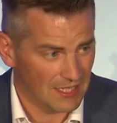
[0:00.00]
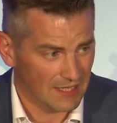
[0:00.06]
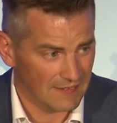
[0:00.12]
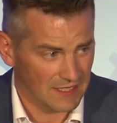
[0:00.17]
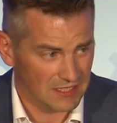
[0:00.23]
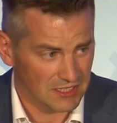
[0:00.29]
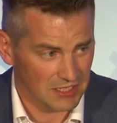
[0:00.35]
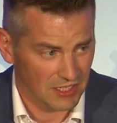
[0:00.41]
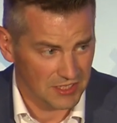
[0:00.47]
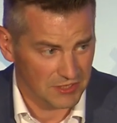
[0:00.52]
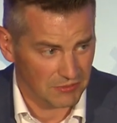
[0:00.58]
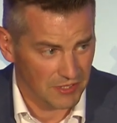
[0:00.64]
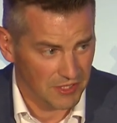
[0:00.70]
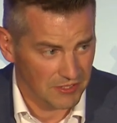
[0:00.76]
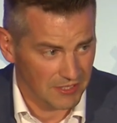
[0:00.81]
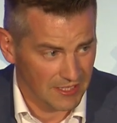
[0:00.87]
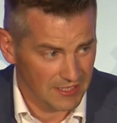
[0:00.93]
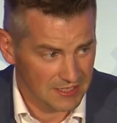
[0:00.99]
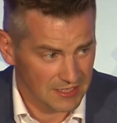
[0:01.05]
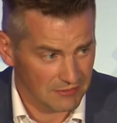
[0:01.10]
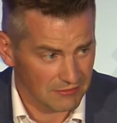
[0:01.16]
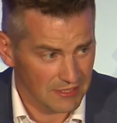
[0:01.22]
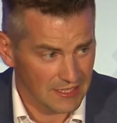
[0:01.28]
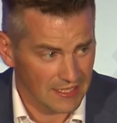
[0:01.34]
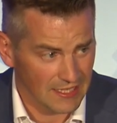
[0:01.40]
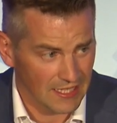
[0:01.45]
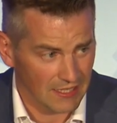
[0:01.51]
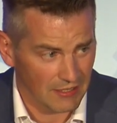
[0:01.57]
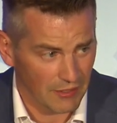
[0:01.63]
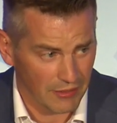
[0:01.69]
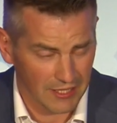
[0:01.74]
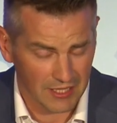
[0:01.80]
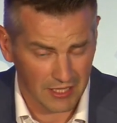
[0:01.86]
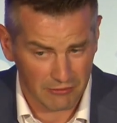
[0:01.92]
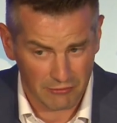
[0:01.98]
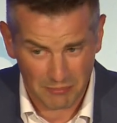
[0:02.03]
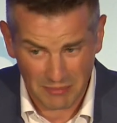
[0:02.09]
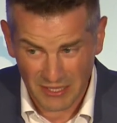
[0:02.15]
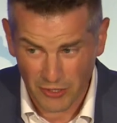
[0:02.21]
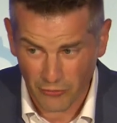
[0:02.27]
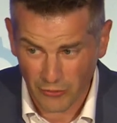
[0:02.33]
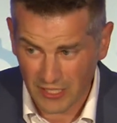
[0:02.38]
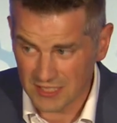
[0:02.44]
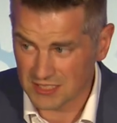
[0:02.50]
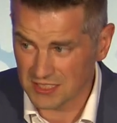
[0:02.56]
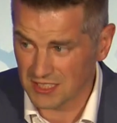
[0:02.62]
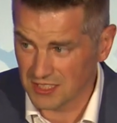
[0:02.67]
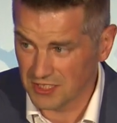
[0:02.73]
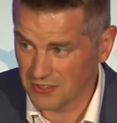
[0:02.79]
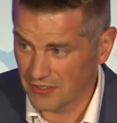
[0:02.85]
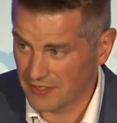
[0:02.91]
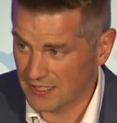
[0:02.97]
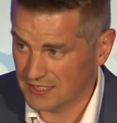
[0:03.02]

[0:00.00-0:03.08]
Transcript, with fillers: and that starts with creativity and thinking of better ways to do the